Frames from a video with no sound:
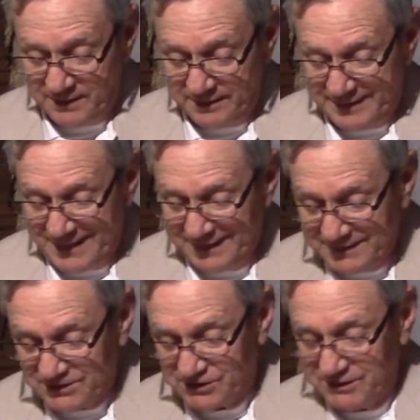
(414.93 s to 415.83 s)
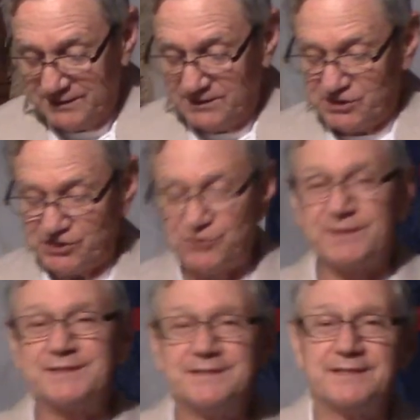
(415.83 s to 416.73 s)
that is
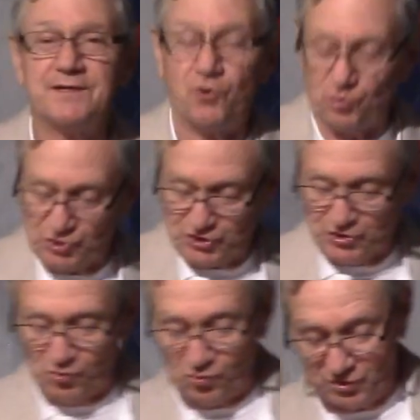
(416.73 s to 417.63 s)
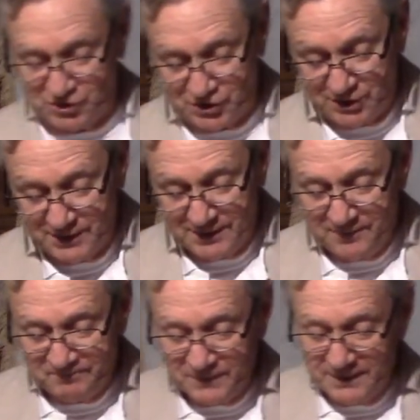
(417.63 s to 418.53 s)
stricken or scourged.
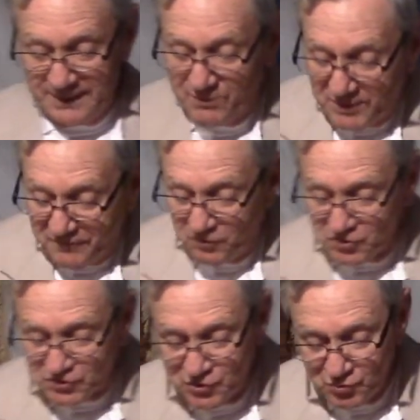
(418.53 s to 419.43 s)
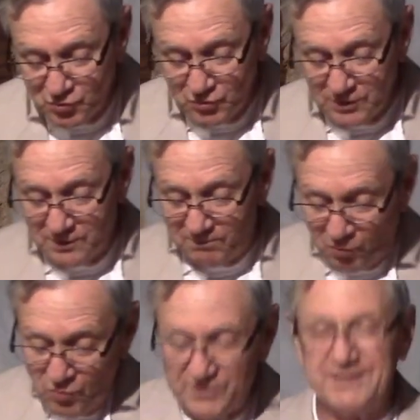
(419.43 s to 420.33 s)
It refers to
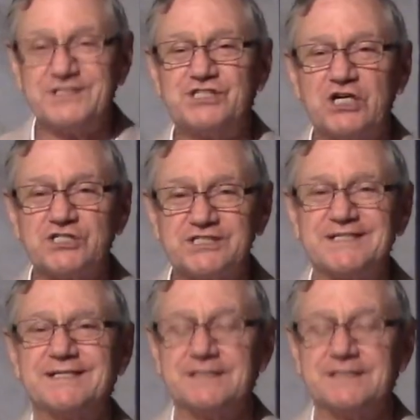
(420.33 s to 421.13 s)
more than just